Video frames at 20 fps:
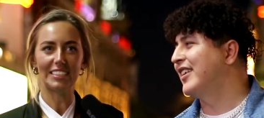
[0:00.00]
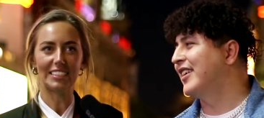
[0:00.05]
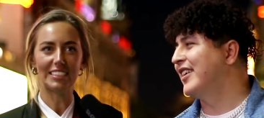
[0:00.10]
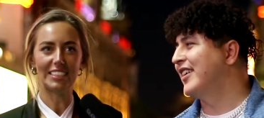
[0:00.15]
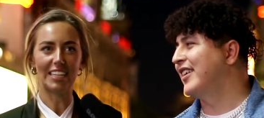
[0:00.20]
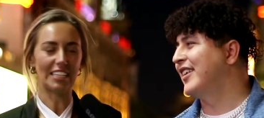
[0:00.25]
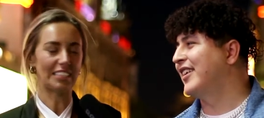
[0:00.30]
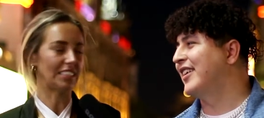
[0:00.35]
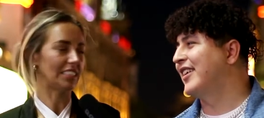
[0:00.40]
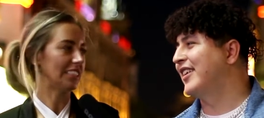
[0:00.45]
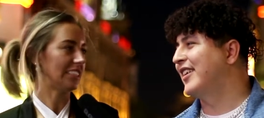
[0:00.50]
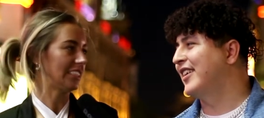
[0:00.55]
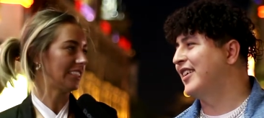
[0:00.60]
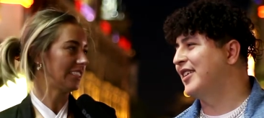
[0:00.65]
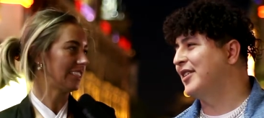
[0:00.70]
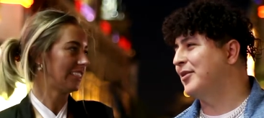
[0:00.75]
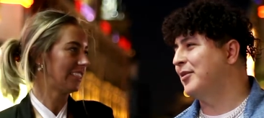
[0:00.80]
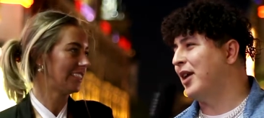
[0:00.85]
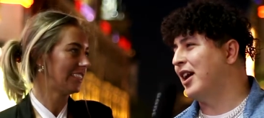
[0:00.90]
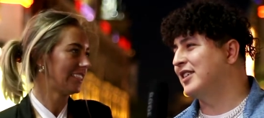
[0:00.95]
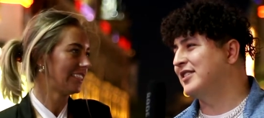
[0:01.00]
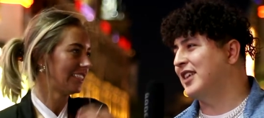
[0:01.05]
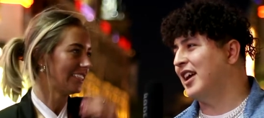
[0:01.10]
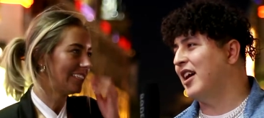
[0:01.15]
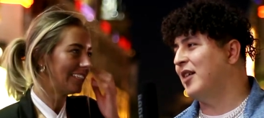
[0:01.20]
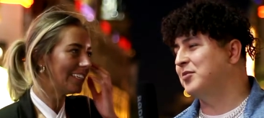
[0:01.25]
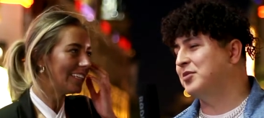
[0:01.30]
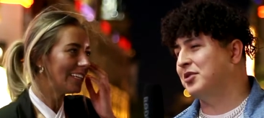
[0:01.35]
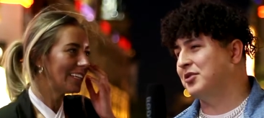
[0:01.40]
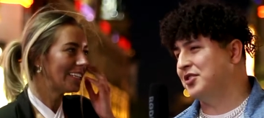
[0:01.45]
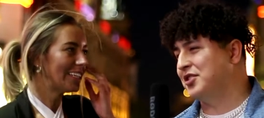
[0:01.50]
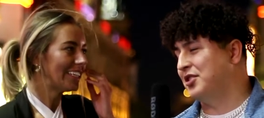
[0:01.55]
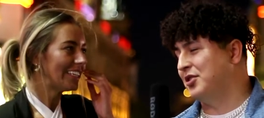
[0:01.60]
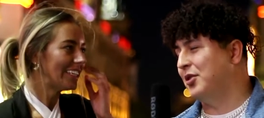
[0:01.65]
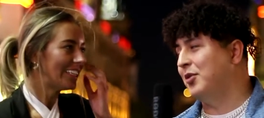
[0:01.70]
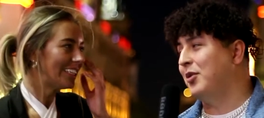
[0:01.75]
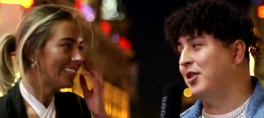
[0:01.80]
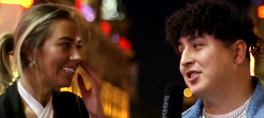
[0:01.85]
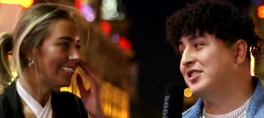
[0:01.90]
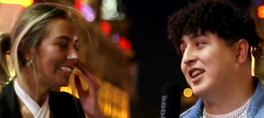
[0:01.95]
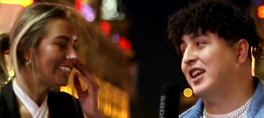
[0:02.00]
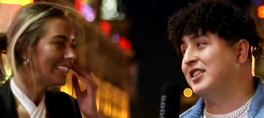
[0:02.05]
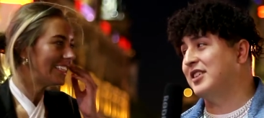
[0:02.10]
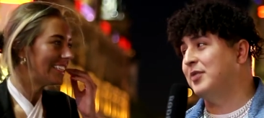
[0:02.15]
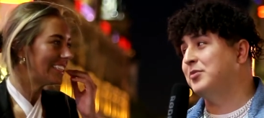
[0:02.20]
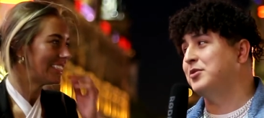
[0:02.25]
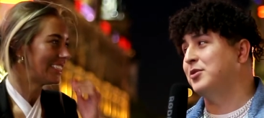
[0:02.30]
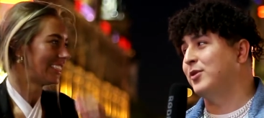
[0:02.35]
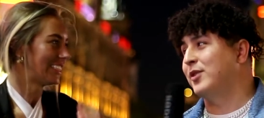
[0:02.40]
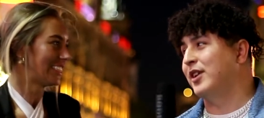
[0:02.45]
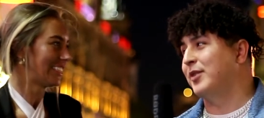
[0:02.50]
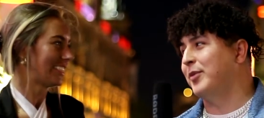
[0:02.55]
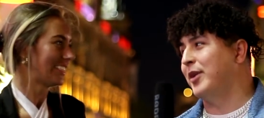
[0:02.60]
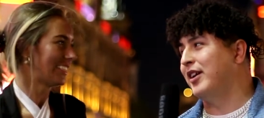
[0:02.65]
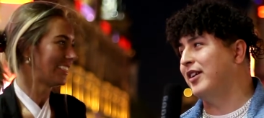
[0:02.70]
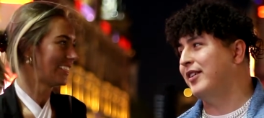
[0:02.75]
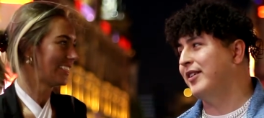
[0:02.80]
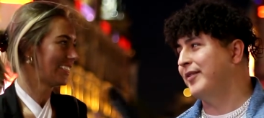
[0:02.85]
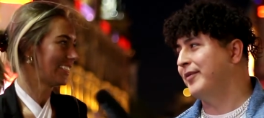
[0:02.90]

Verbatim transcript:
Speaker 1: Yes. Why is that? I'm do you know what size I'm talking about?